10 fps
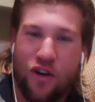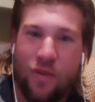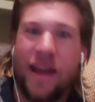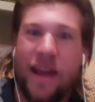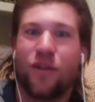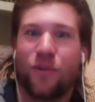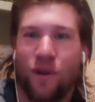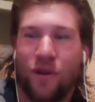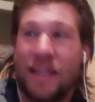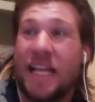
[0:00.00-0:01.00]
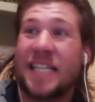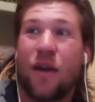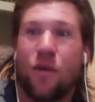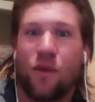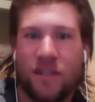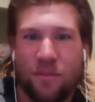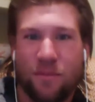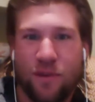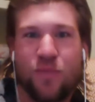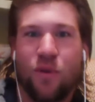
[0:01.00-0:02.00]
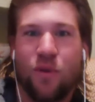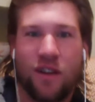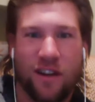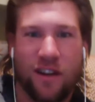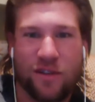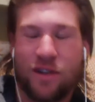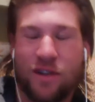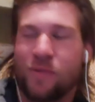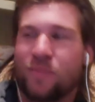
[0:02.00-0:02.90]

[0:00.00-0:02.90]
and on the road, and that's how it was in Bridgeport, So,